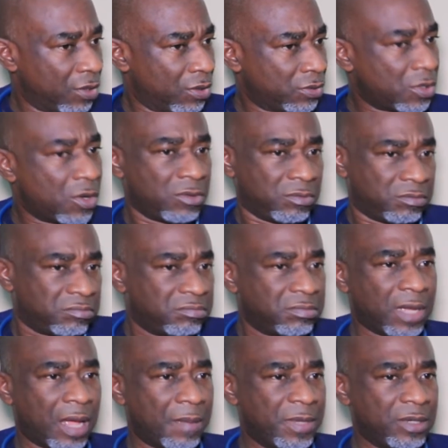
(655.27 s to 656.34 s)
So,
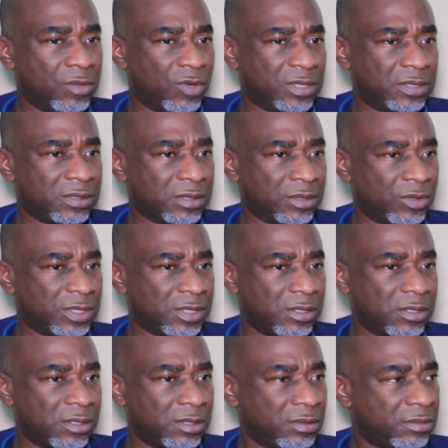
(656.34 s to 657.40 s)
I mean, it was
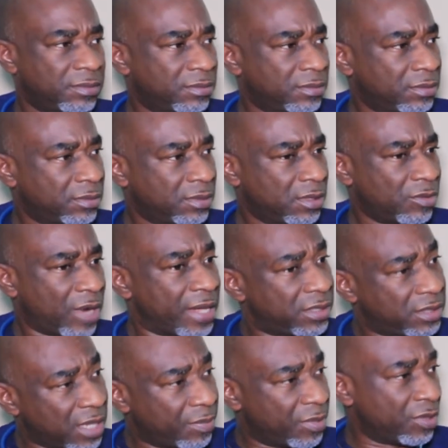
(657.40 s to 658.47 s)
a right
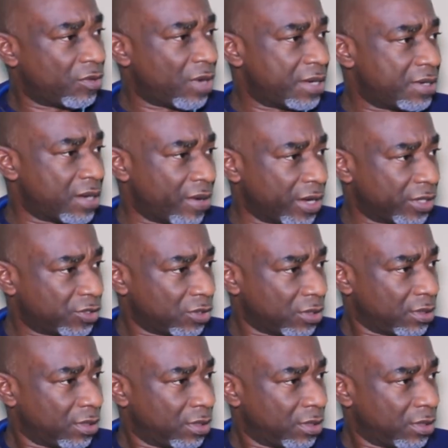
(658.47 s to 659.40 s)
step in the right direction.